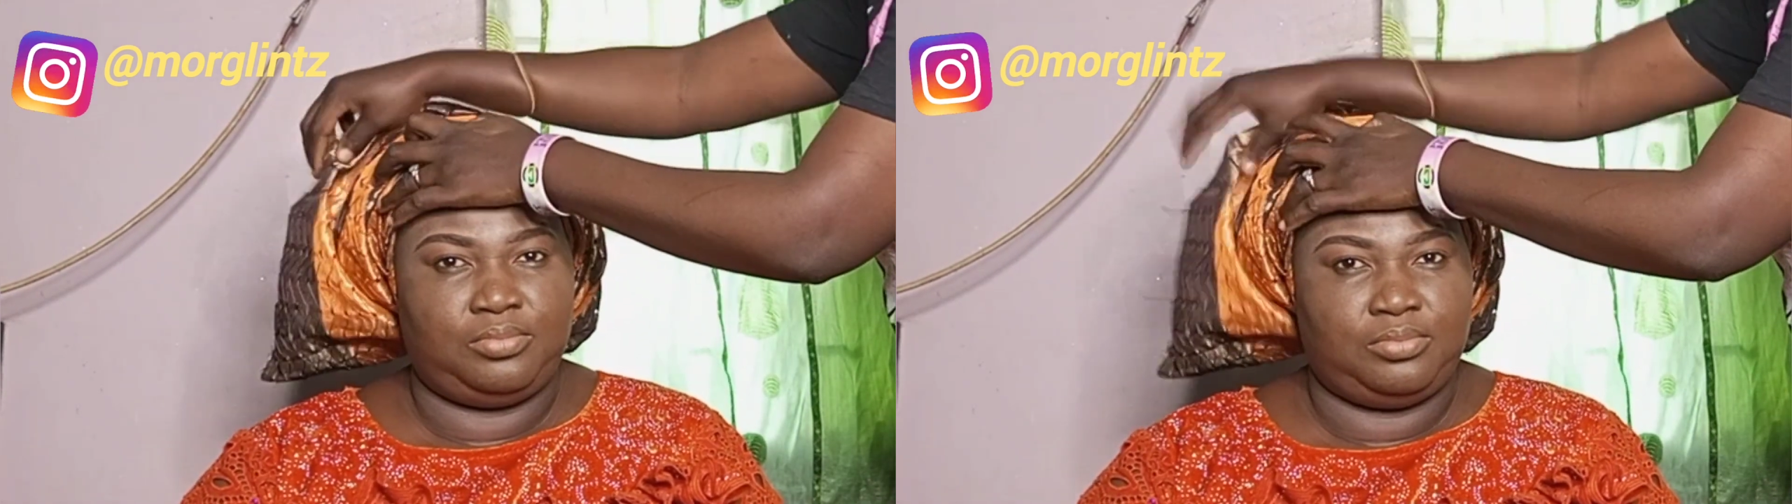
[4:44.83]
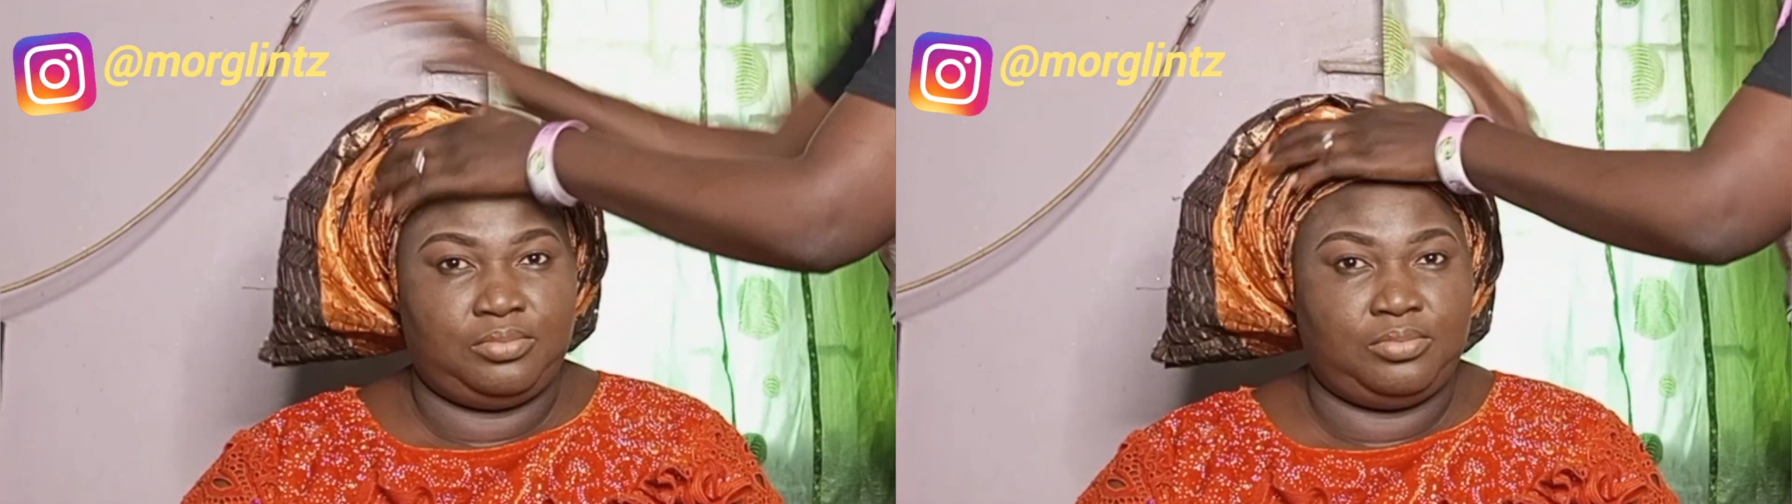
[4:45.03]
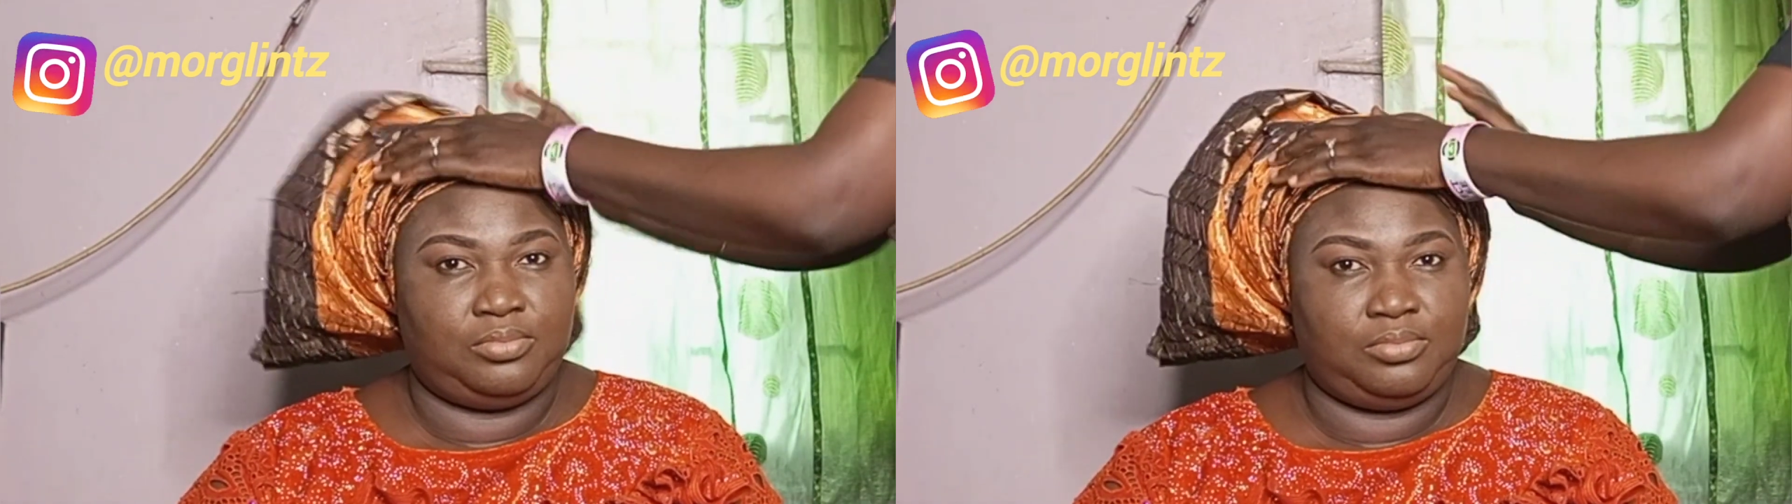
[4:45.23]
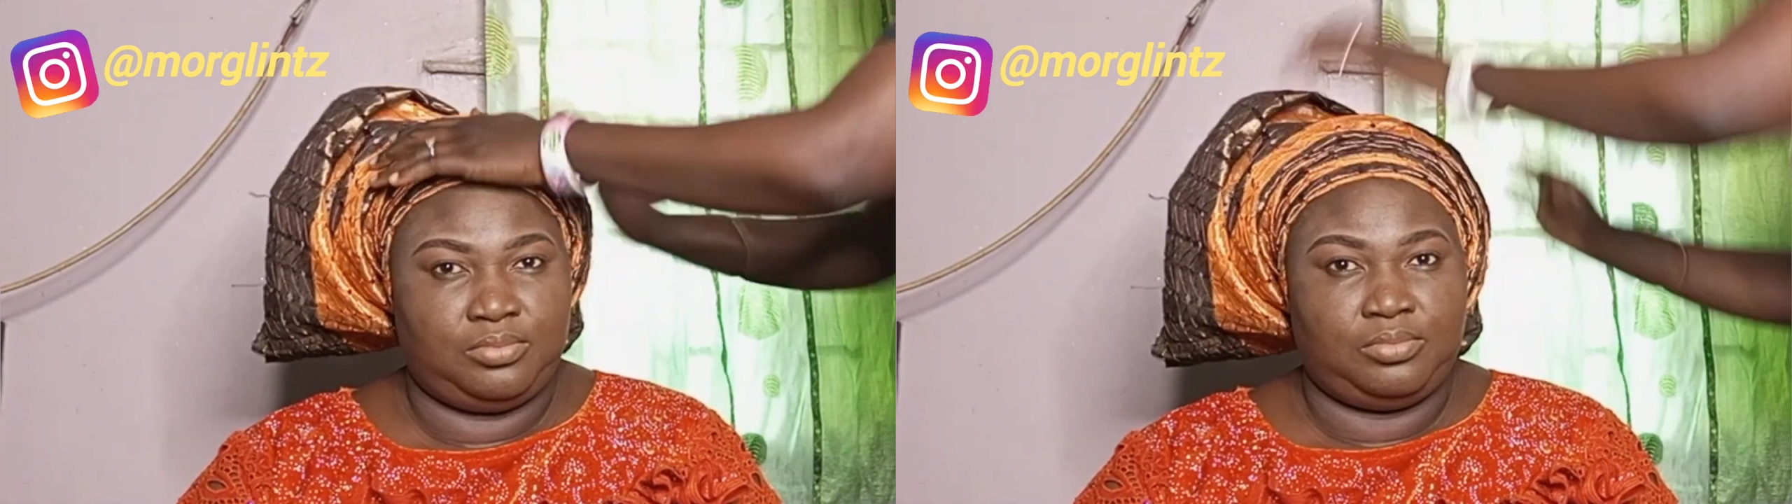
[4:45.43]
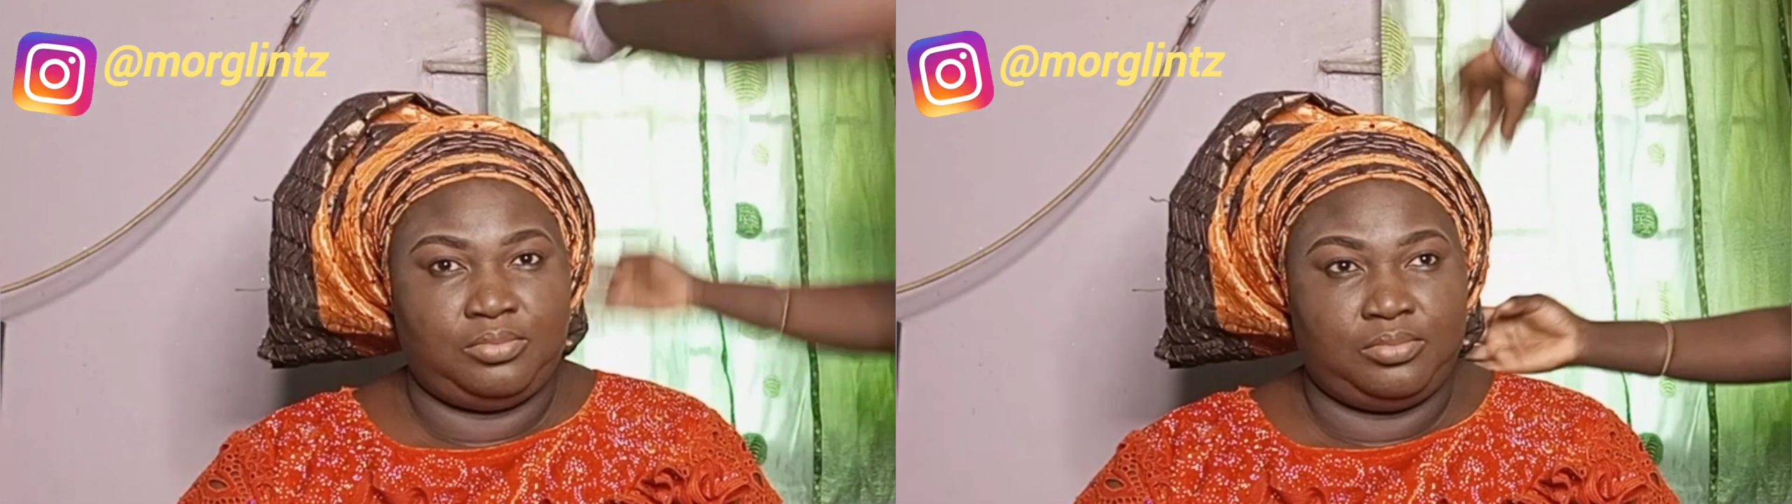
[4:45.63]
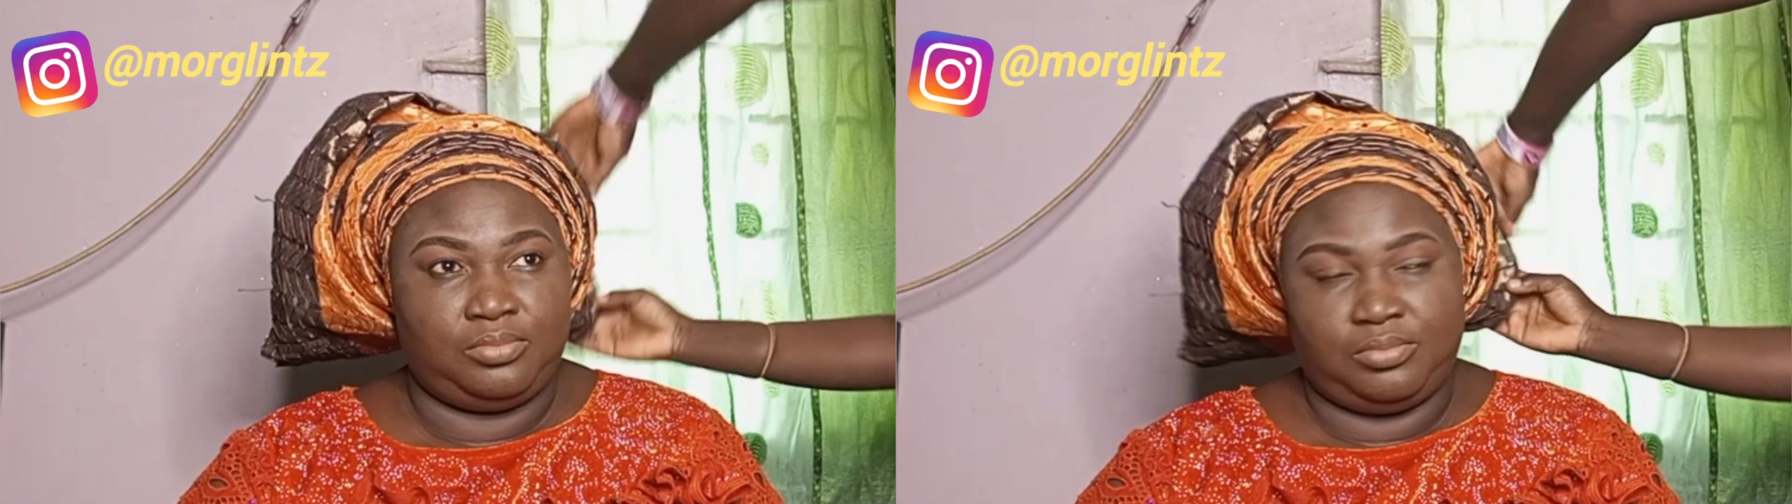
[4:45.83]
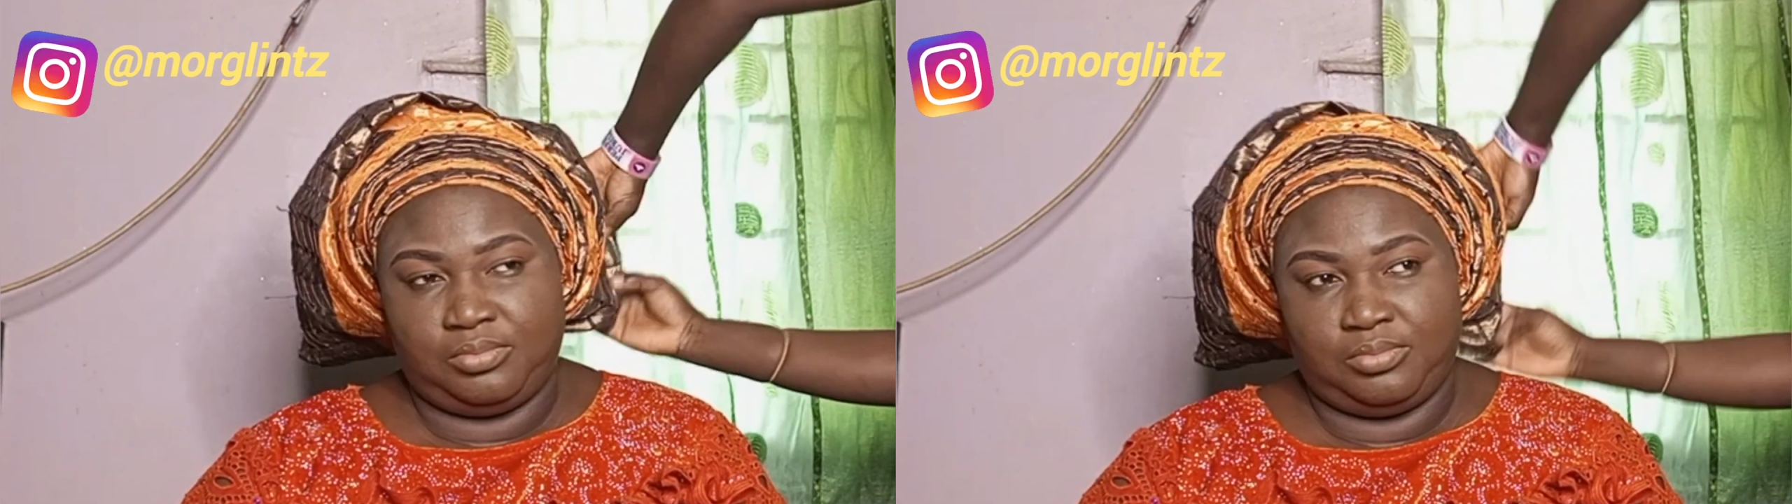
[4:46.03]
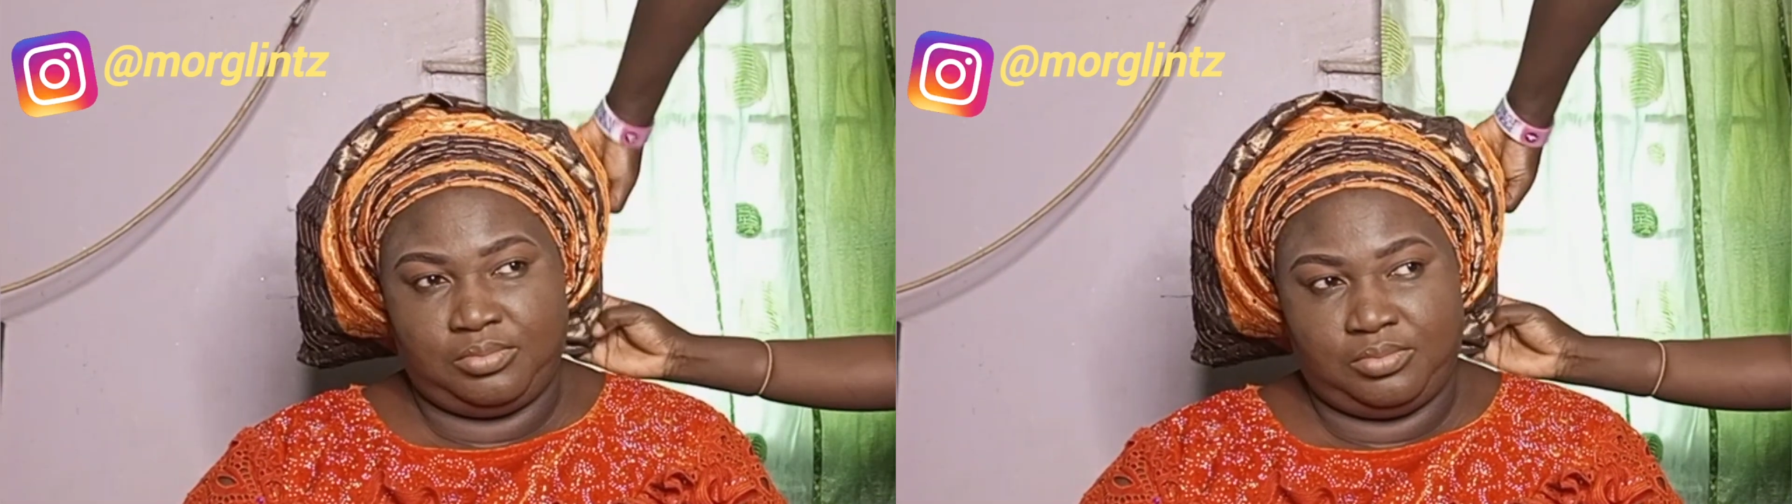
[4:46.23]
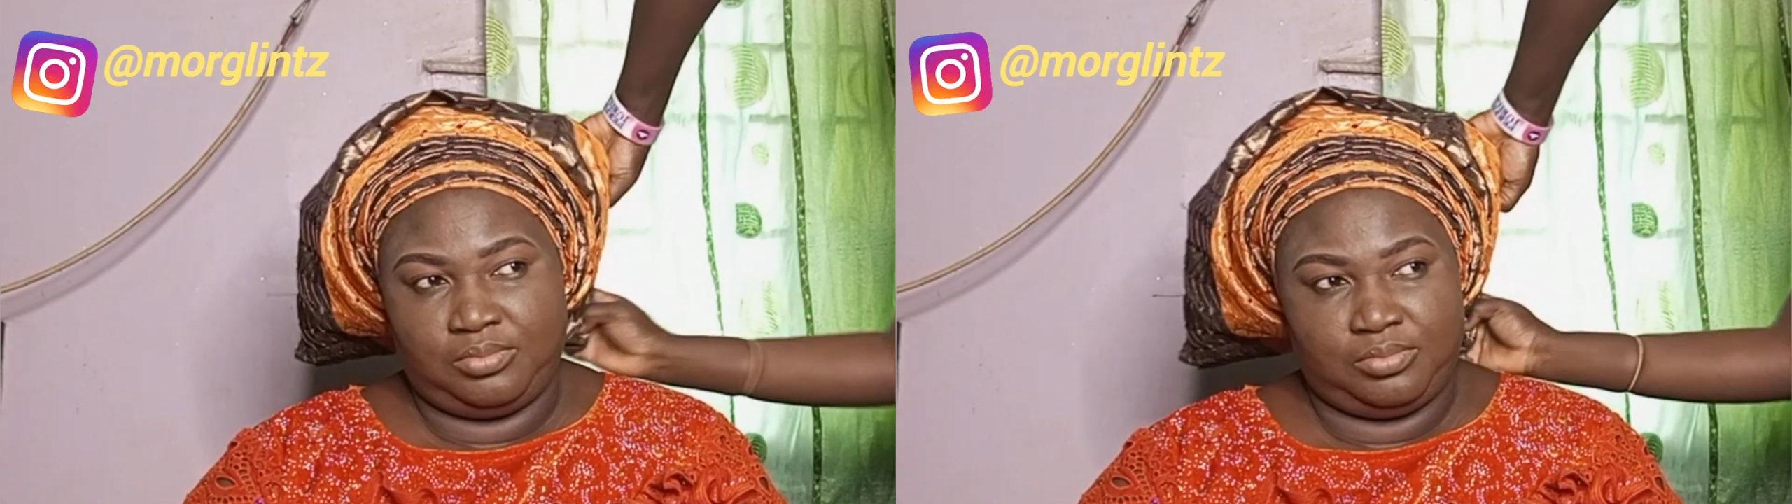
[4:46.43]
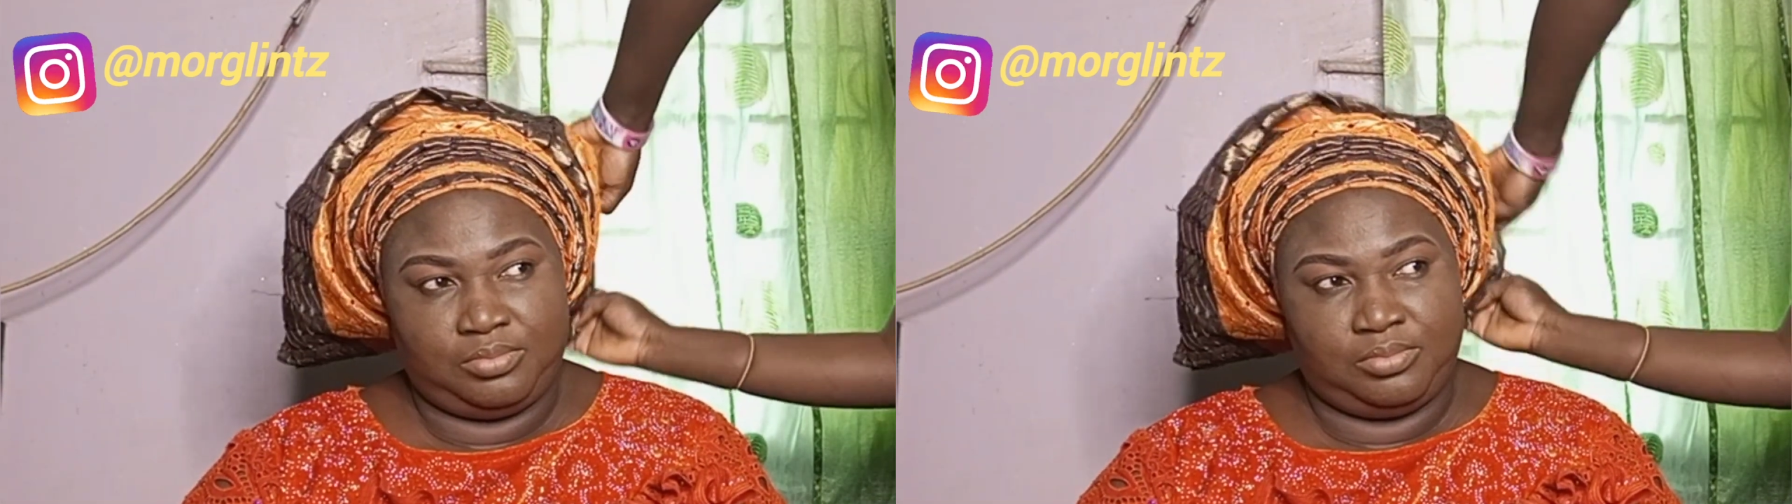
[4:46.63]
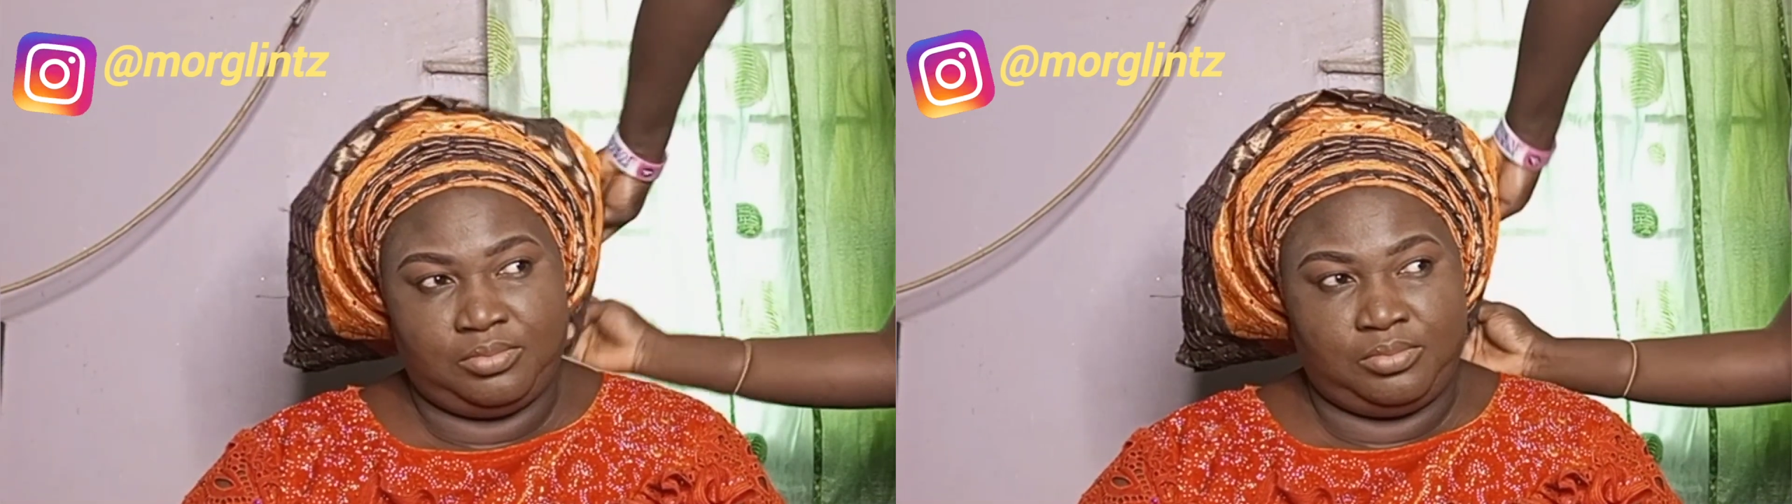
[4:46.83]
from the left side.